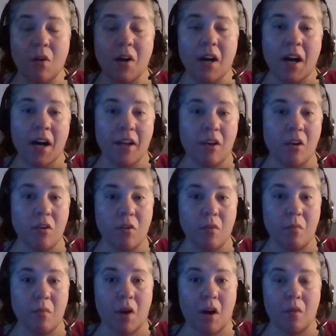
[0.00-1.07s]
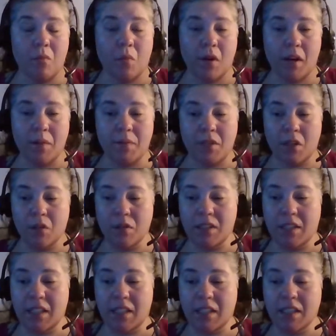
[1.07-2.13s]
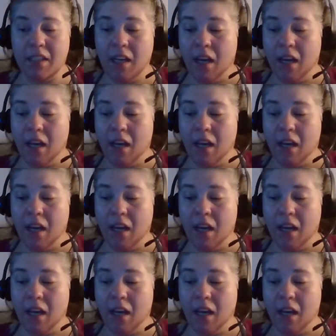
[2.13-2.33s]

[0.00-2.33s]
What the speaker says: I go through MomWeb's hosting.